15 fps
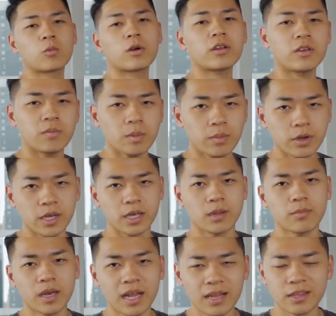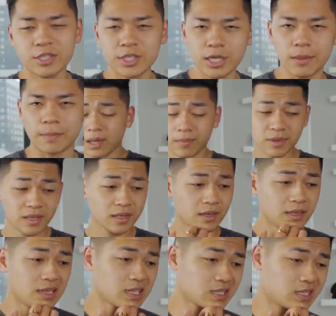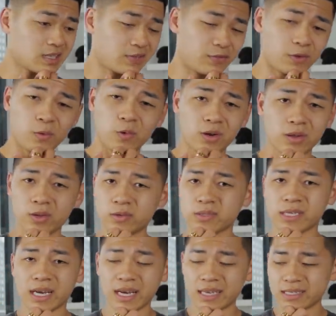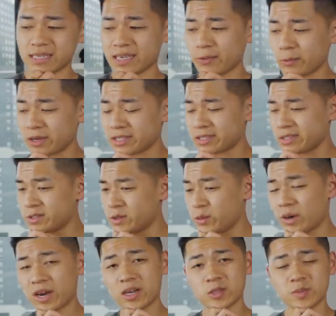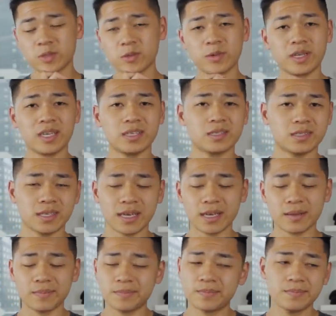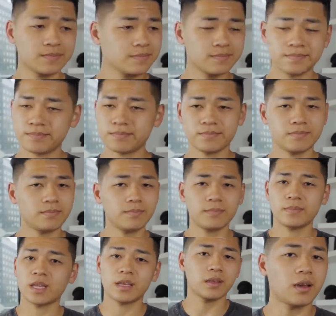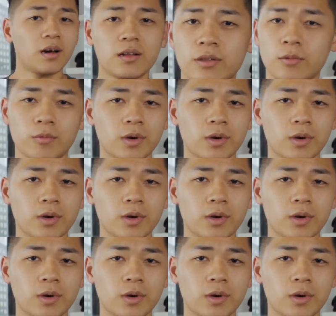work you've been putting in, man, at the gym. I mean, unless if you're one of those guys that rests 2 hours between each set, y'all the